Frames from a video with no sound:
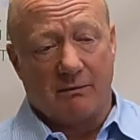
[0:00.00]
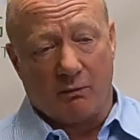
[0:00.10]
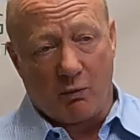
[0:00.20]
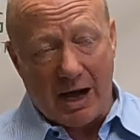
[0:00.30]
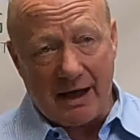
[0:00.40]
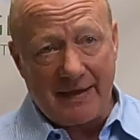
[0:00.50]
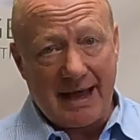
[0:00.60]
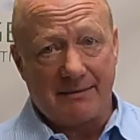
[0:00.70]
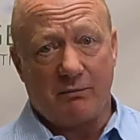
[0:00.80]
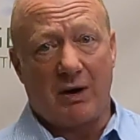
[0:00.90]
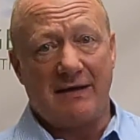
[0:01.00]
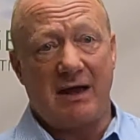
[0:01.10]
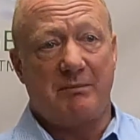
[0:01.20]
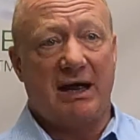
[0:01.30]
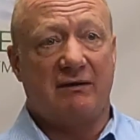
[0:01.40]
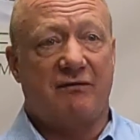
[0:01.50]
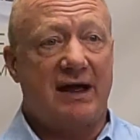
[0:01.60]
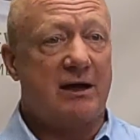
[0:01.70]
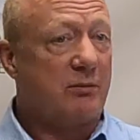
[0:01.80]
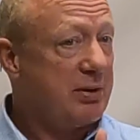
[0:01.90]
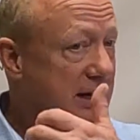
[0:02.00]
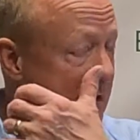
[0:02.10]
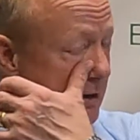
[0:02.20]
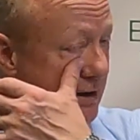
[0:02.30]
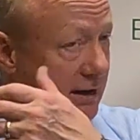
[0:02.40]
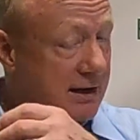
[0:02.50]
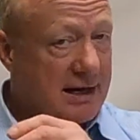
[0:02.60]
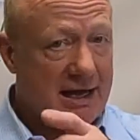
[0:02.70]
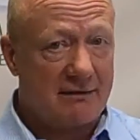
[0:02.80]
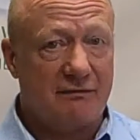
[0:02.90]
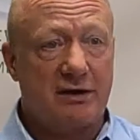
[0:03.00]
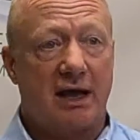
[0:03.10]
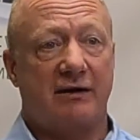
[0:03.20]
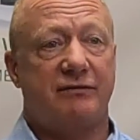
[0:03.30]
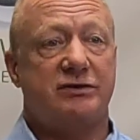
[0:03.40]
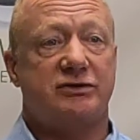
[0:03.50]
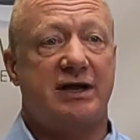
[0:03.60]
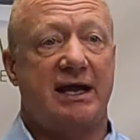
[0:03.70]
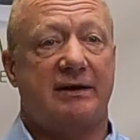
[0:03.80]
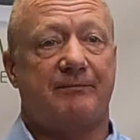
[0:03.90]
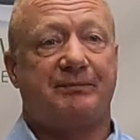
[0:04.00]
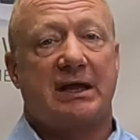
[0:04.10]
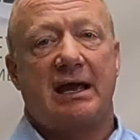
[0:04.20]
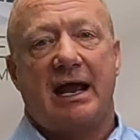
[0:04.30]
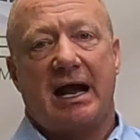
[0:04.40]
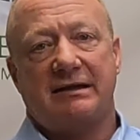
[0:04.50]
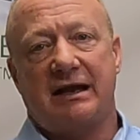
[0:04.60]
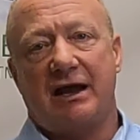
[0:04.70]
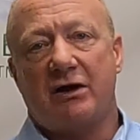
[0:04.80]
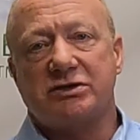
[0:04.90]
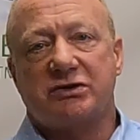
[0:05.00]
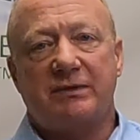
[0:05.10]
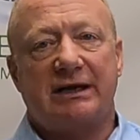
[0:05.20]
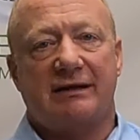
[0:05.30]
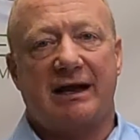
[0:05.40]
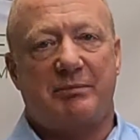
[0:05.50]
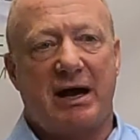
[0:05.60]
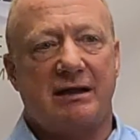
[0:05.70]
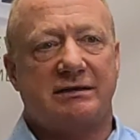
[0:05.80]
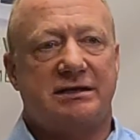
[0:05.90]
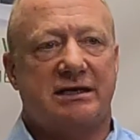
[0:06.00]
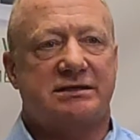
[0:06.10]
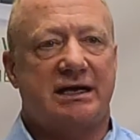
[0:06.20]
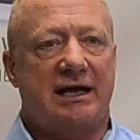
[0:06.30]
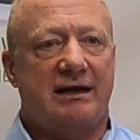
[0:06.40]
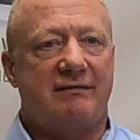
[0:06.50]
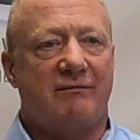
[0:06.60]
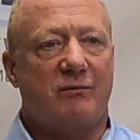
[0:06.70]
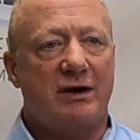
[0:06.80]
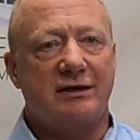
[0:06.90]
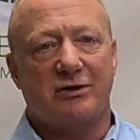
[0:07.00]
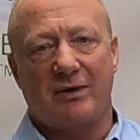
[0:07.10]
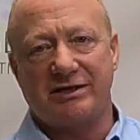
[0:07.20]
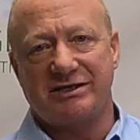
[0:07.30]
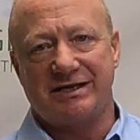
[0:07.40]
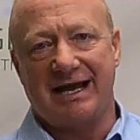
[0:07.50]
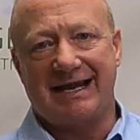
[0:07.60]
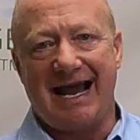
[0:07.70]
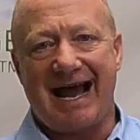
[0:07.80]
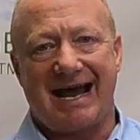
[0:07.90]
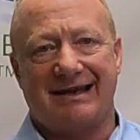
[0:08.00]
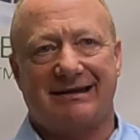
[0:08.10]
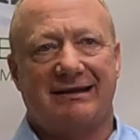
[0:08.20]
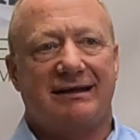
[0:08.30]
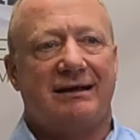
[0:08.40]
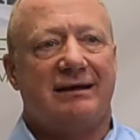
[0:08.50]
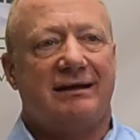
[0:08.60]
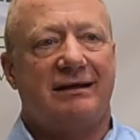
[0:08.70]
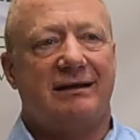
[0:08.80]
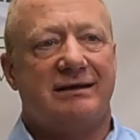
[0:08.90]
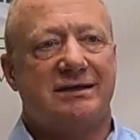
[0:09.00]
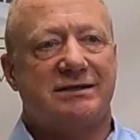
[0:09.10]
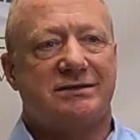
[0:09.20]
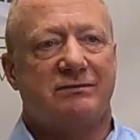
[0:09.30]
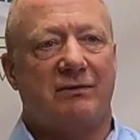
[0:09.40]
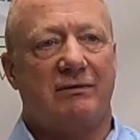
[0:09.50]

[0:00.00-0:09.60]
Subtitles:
why that bank failed, but at a future date. And then I also read a lot of politics, and one of the questions that I got is,